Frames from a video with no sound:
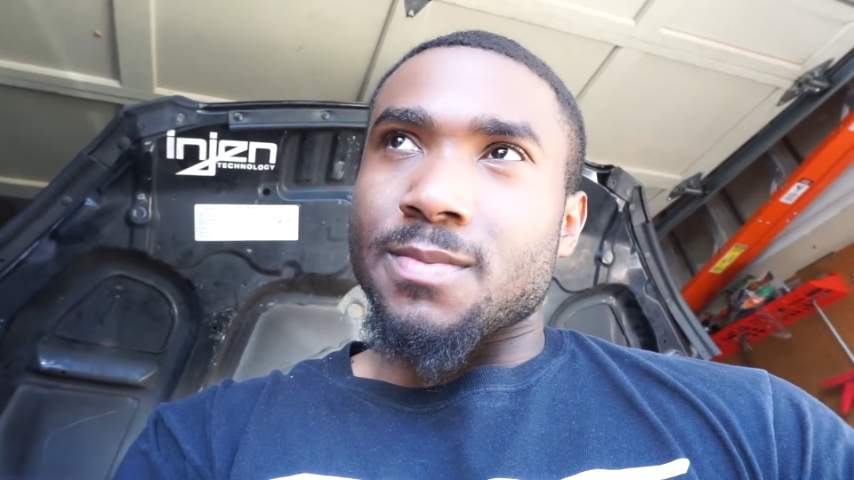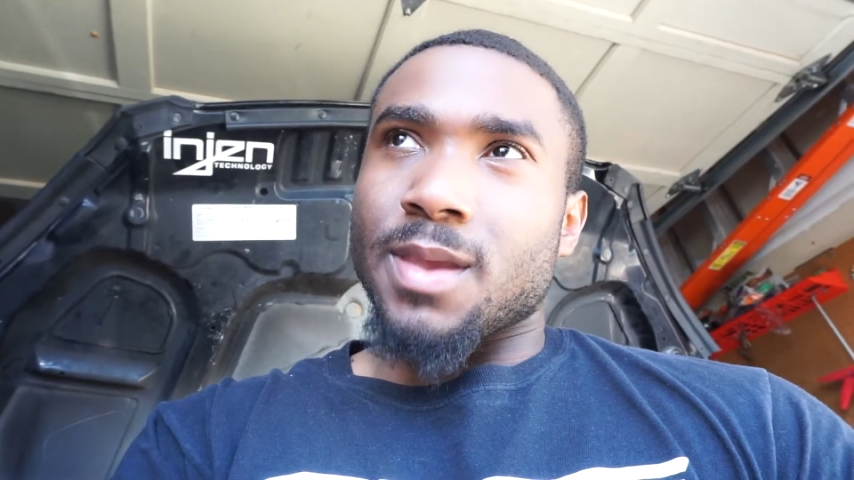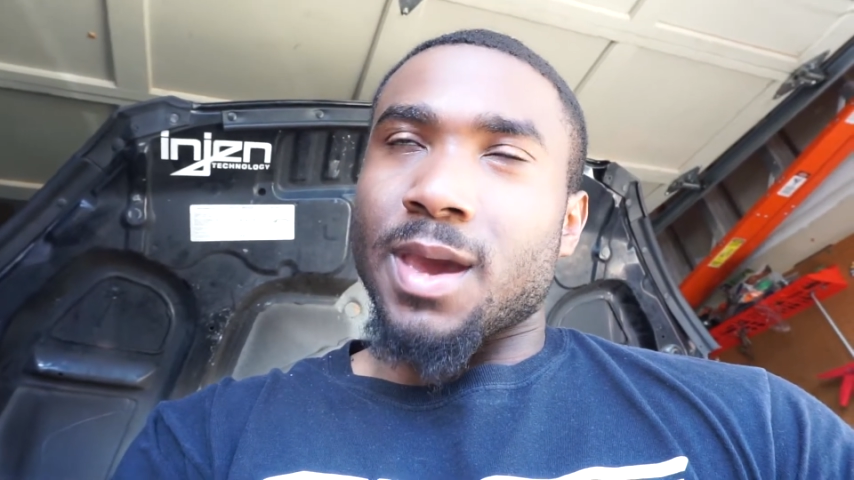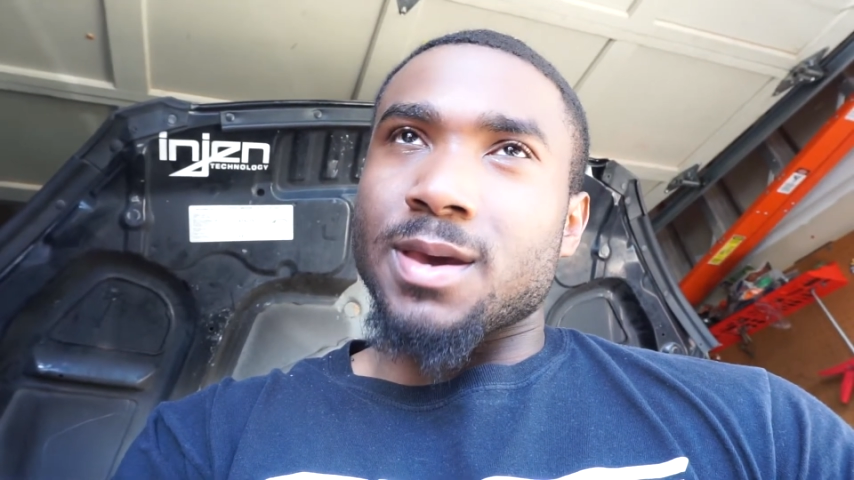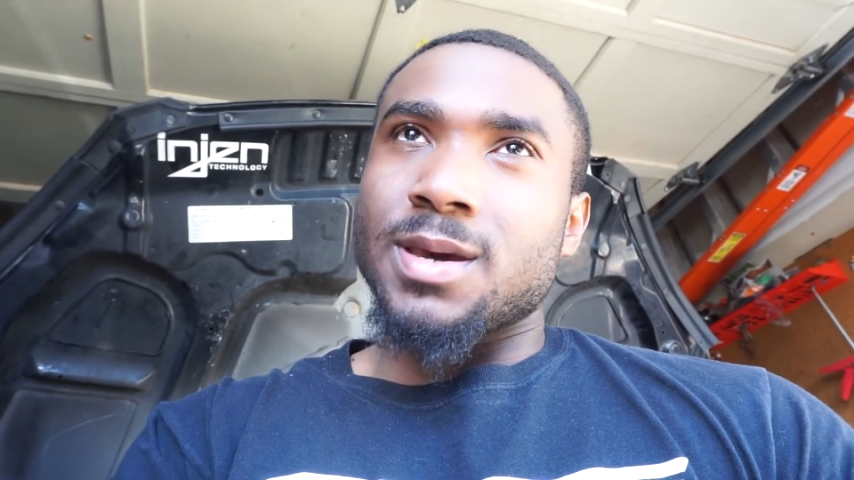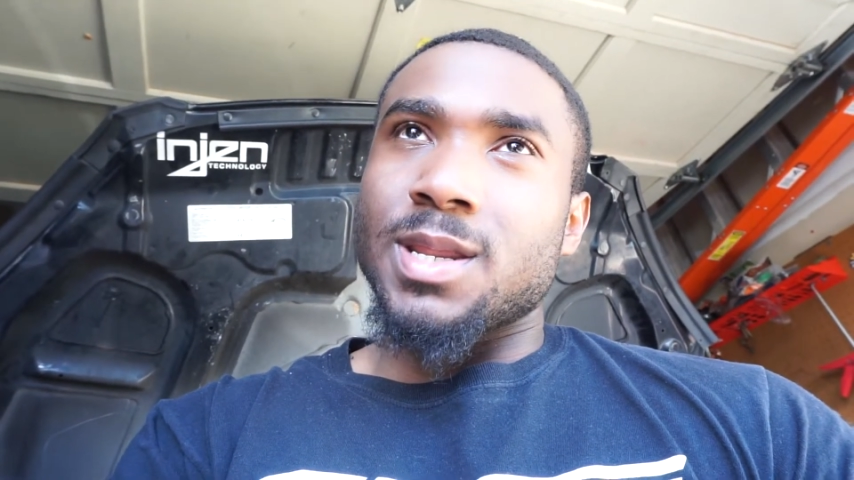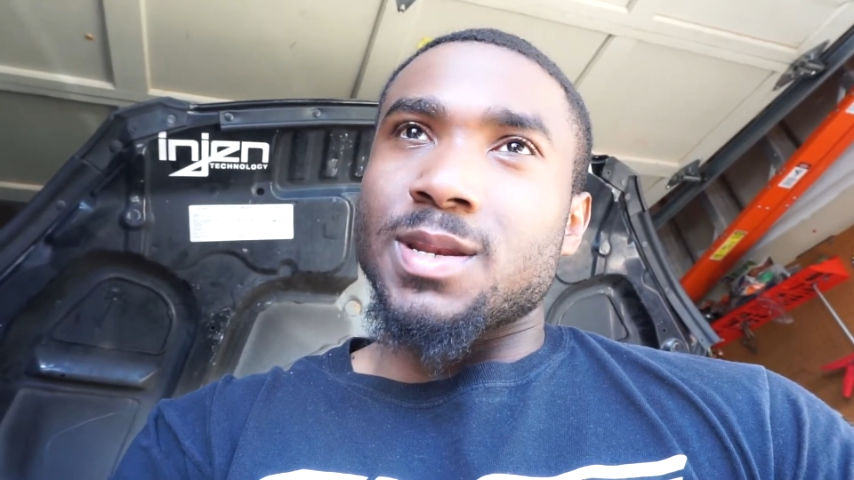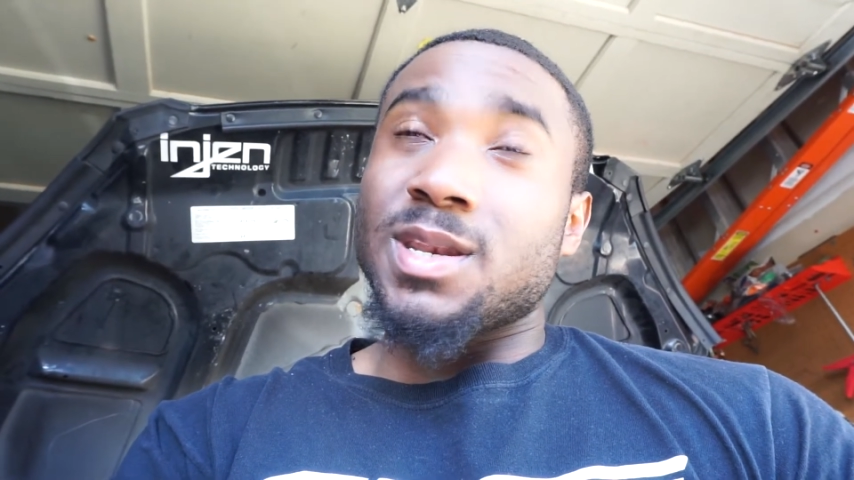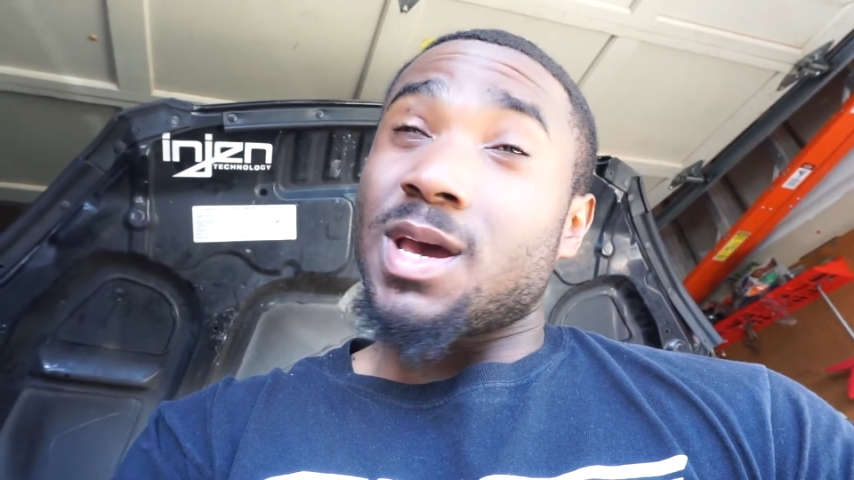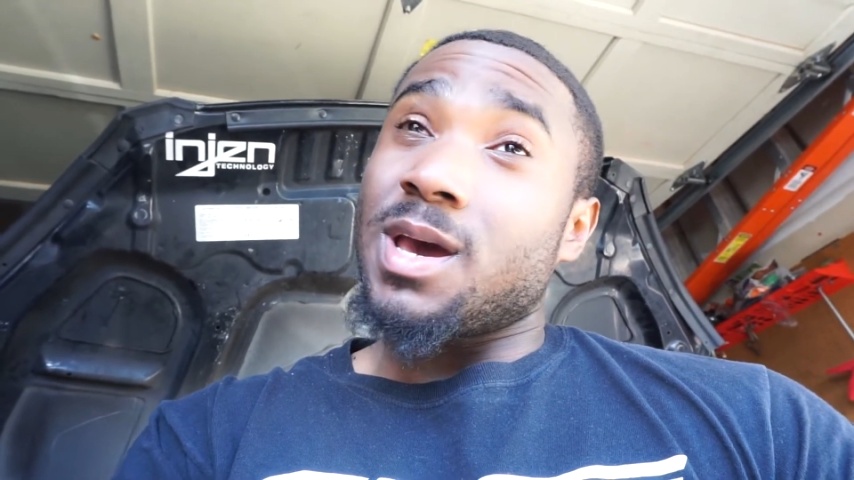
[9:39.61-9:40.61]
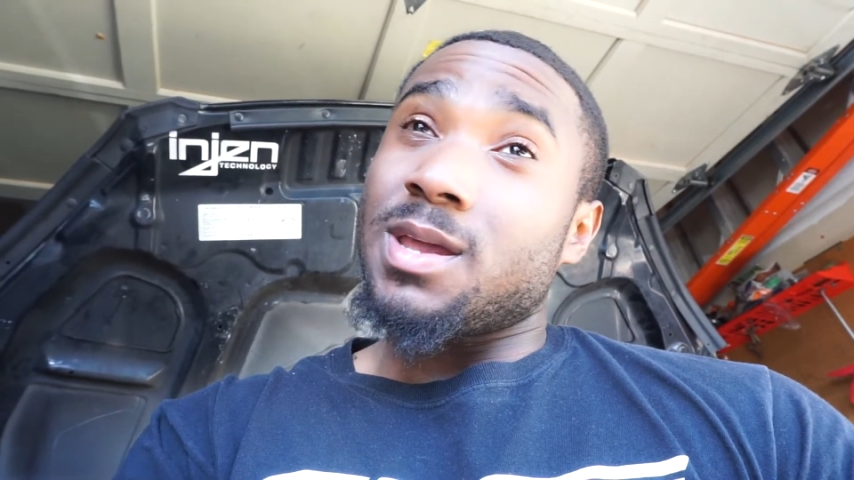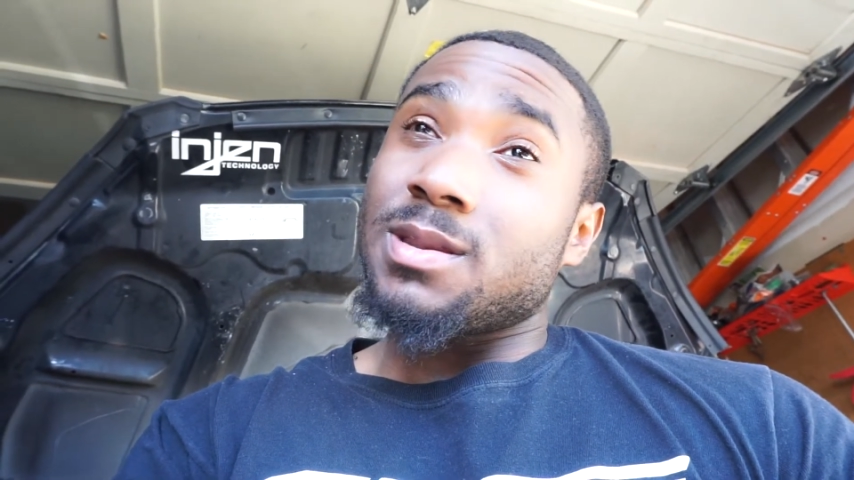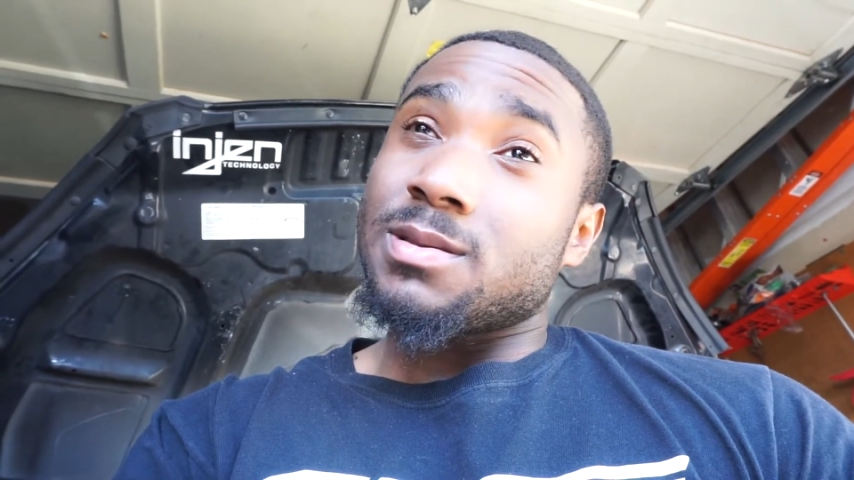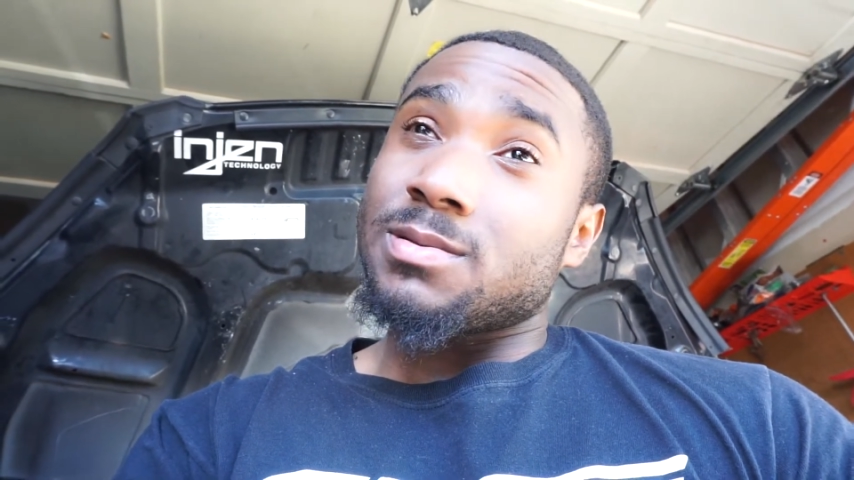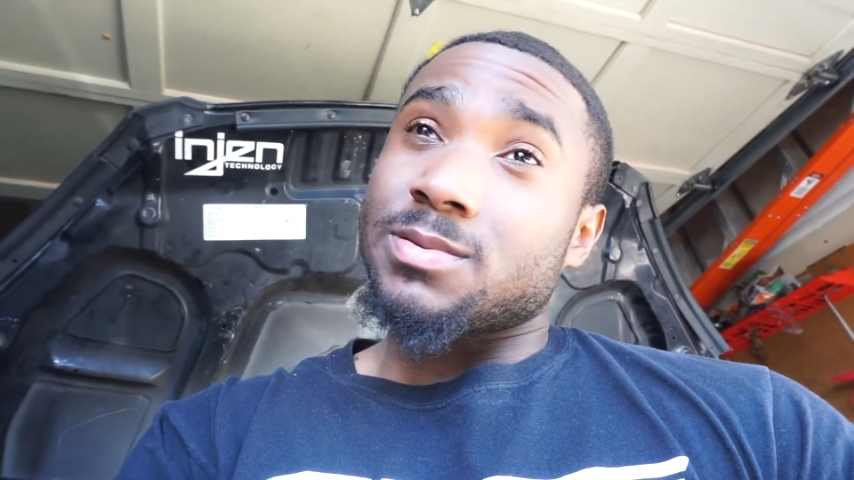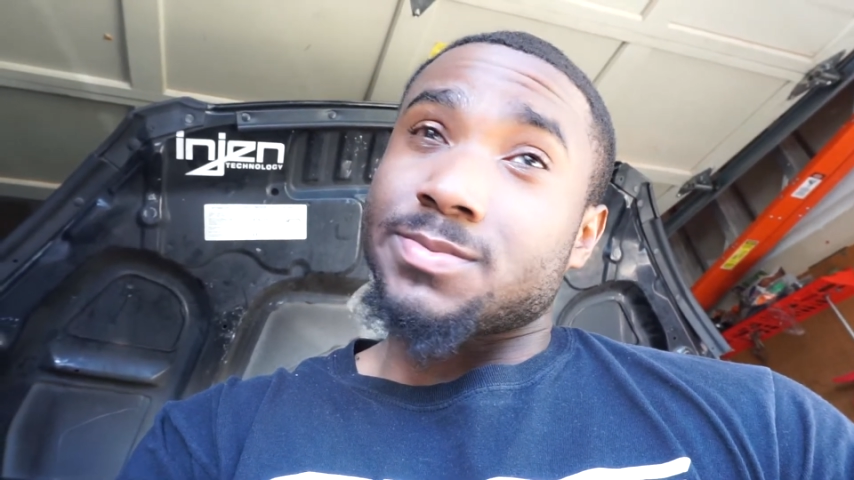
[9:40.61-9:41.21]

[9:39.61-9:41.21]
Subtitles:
I could have done